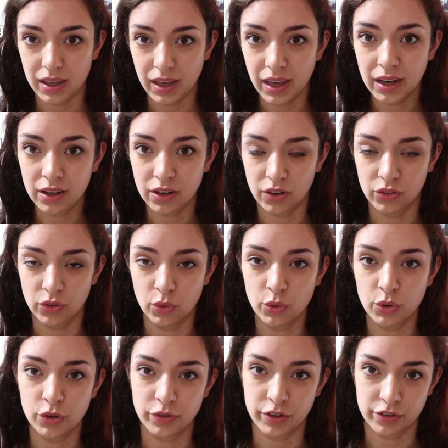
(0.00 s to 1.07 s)
Ik kan
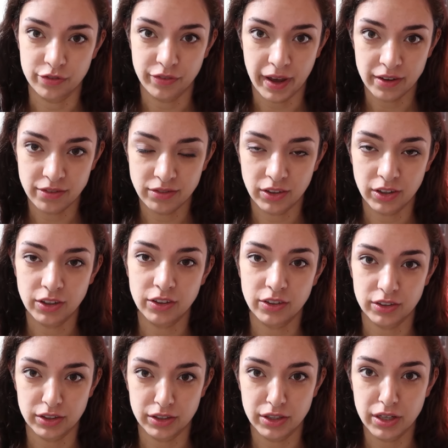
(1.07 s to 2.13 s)
ongeveer
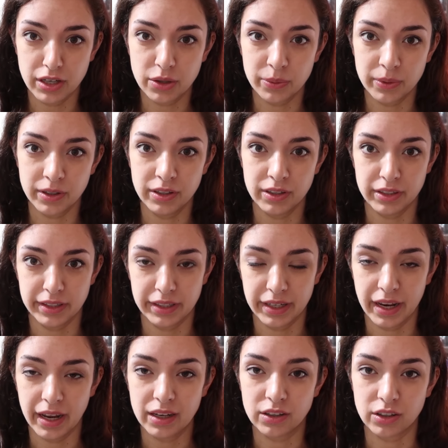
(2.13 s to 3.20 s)
50 nieuwe
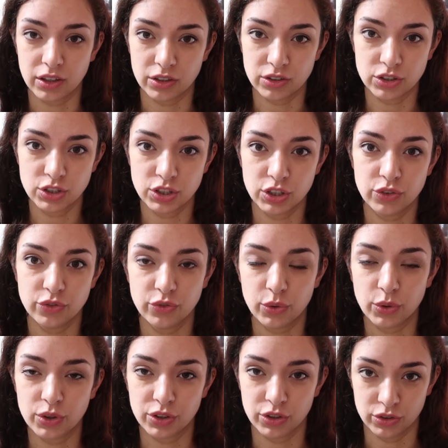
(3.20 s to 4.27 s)
Nederlandse
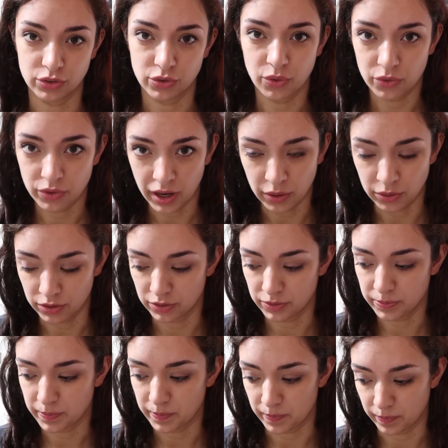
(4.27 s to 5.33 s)
woorden
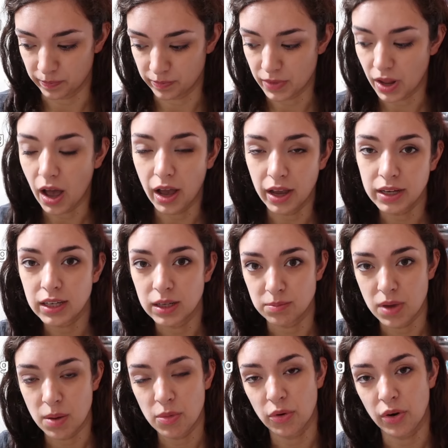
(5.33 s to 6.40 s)
onthouden. I
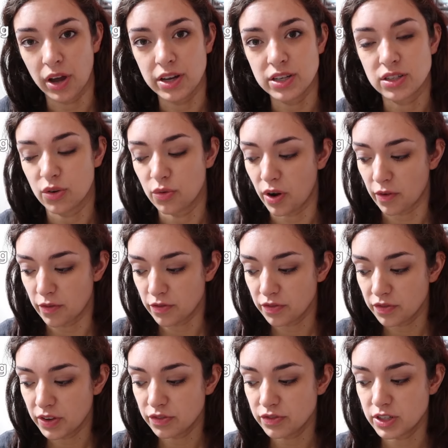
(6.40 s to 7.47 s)
can memorize around
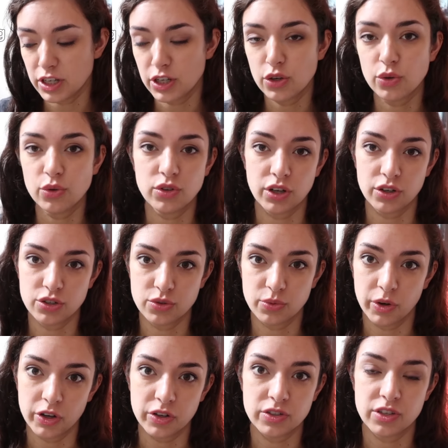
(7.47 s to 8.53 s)
50 new Dutch
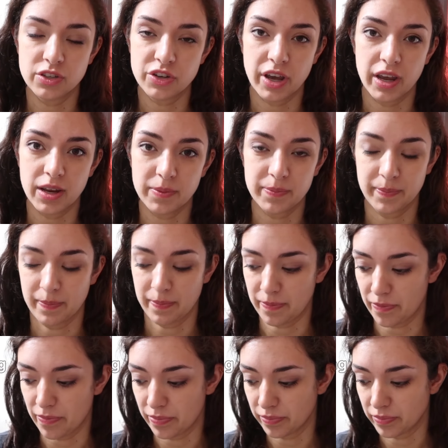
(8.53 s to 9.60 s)
words a day.
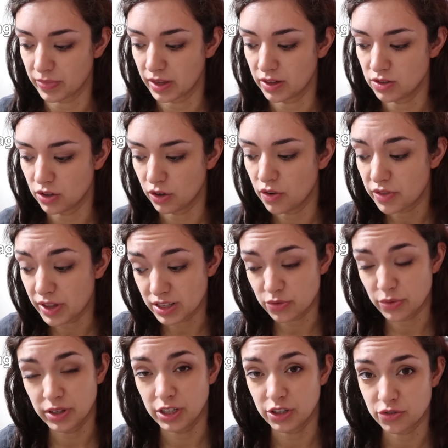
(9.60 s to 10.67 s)
So if
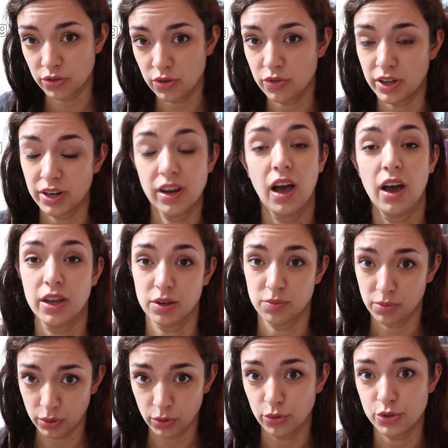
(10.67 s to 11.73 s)
that's really true, then I
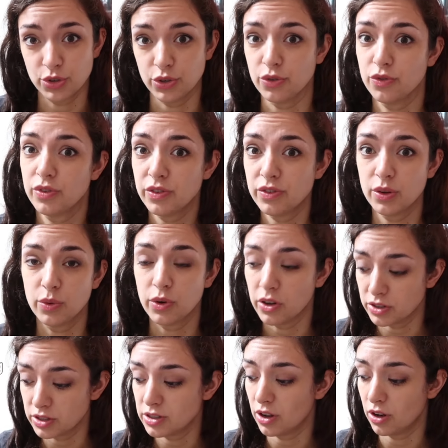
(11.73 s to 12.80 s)
applaud you. 50
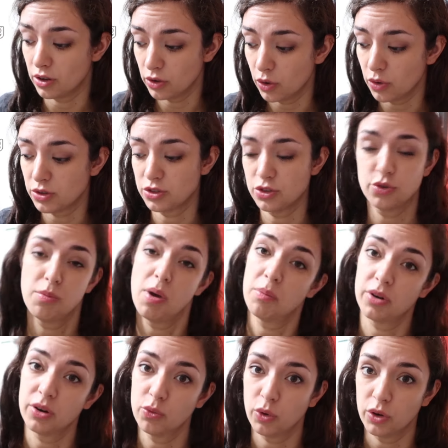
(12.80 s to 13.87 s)
words is a lot to
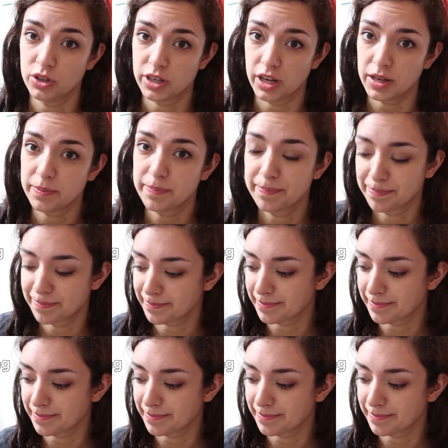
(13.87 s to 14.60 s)
remember in one day.